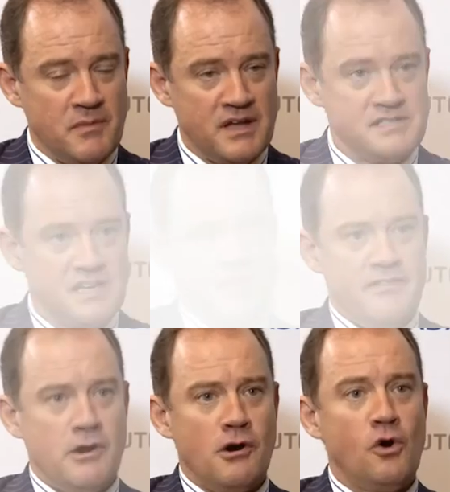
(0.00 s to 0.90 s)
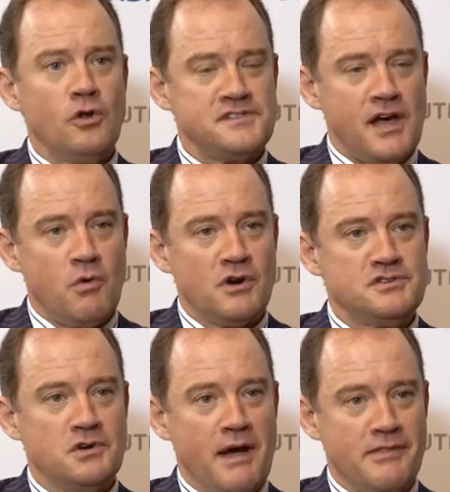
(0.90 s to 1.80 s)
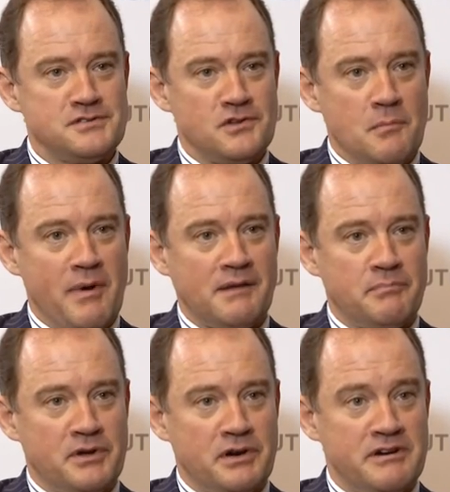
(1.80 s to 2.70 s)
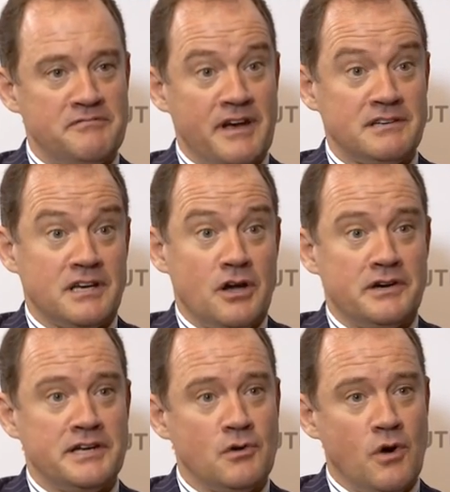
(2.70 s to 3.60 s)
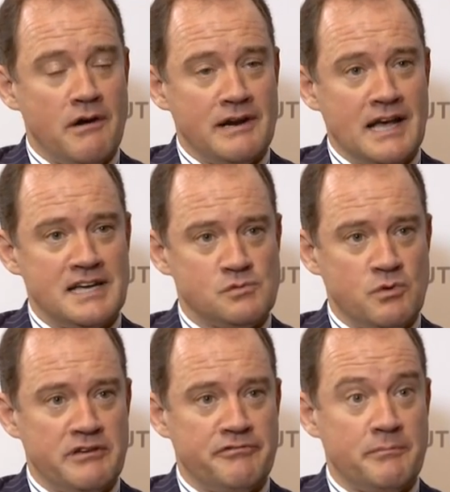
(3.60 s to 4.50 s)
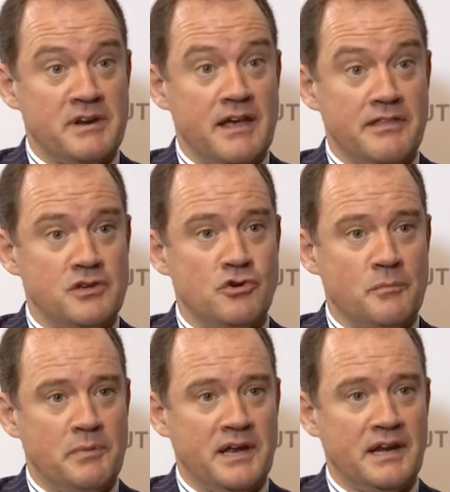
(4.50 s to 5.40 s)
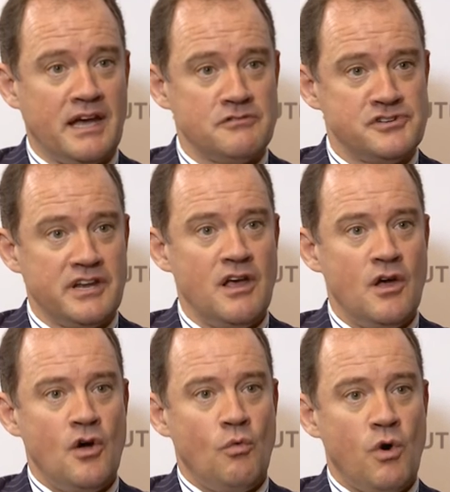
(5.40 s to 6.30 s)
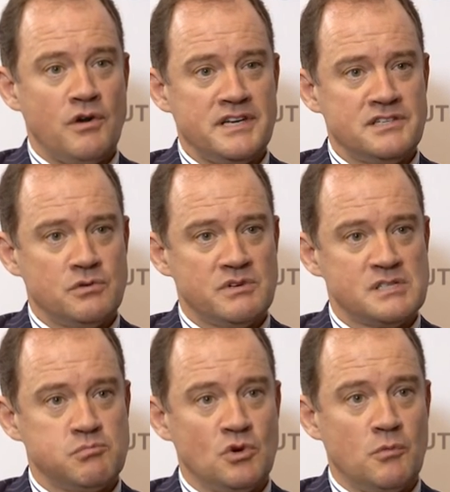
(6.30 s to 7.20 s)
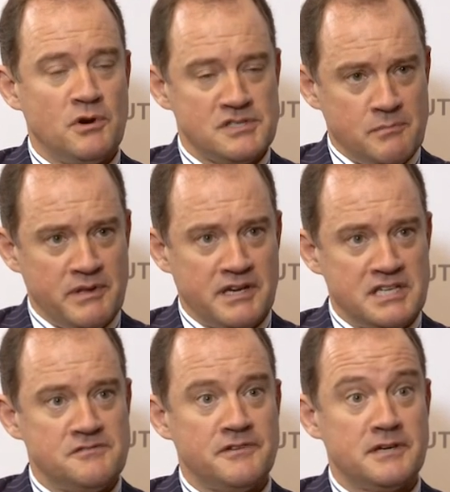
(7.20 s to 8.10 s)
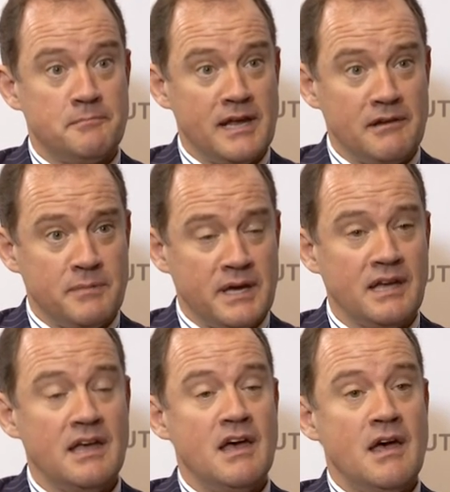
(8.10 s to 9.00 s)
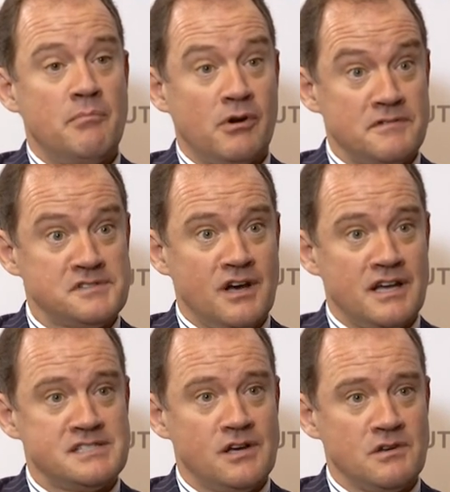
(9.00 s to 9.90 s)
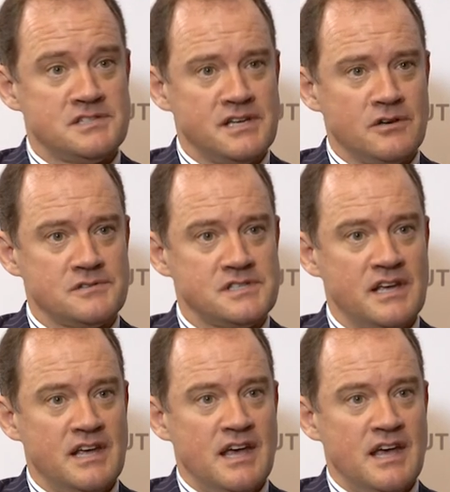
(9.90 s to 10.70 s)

months. And there are also one or two others on the back burner. In fact, I got an inquiry last week from another European country wanting to explore possibilities for developing perovskite solar cells.